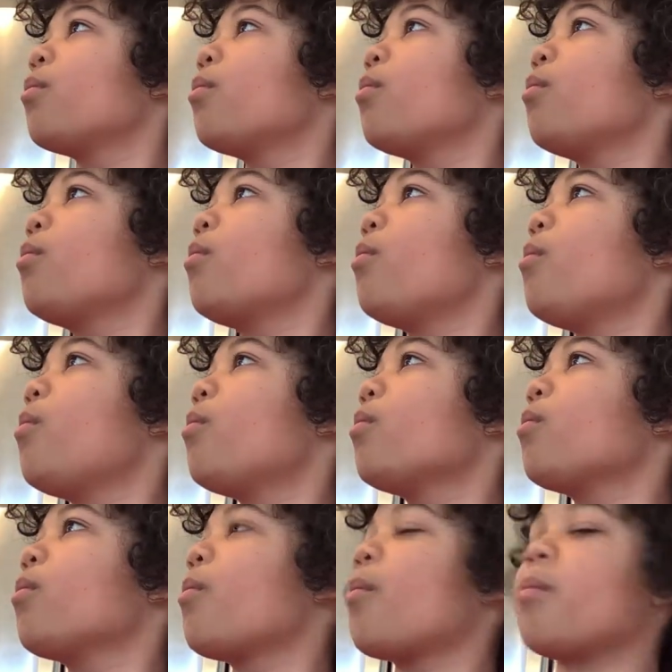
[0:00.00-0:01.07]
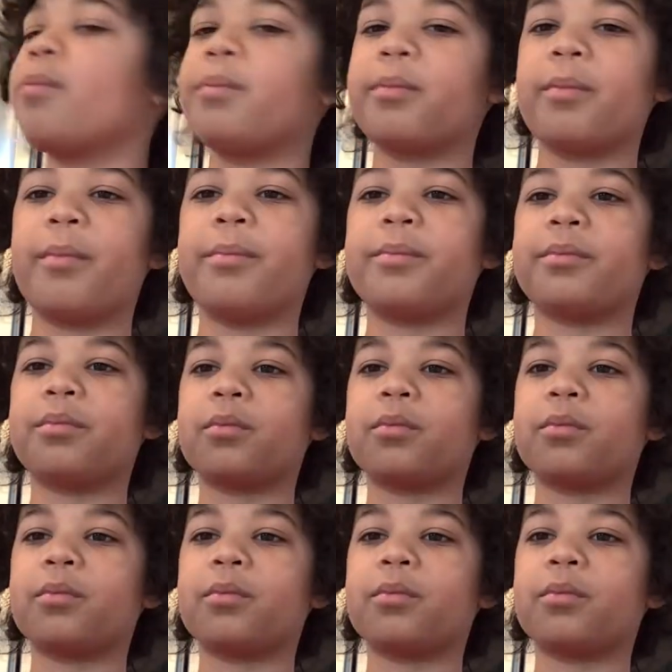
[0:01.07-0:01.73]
(silence)